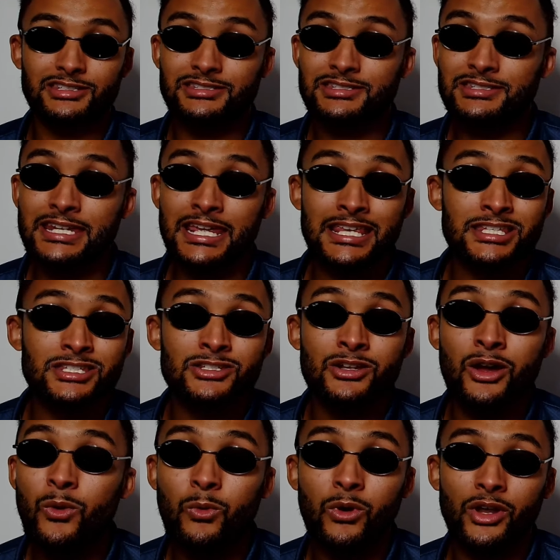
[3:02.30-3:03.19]
there's
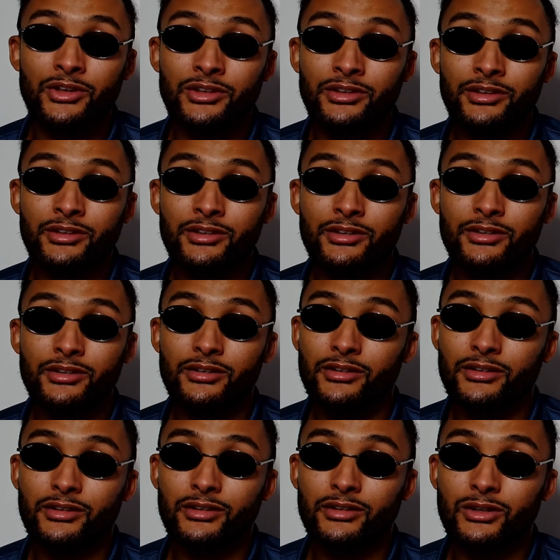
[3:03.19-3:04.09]
no one
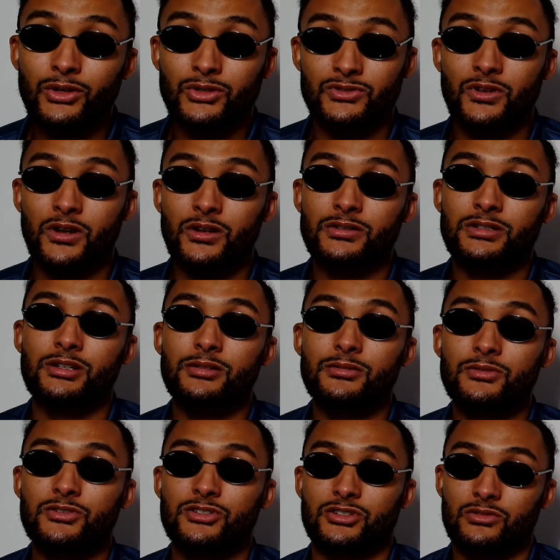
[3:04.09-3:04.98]
who's not
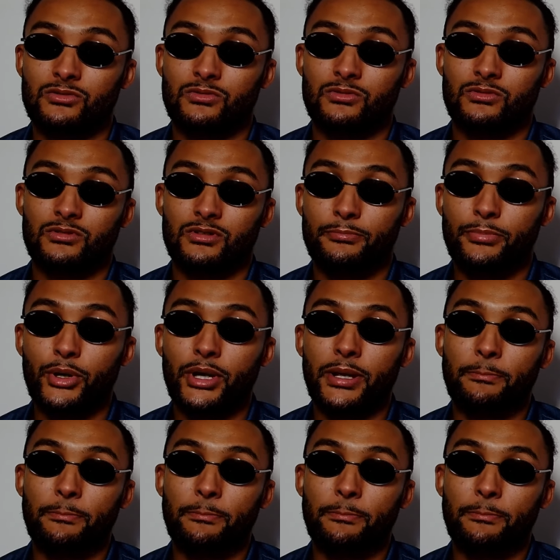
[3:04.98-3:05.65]
delusional putting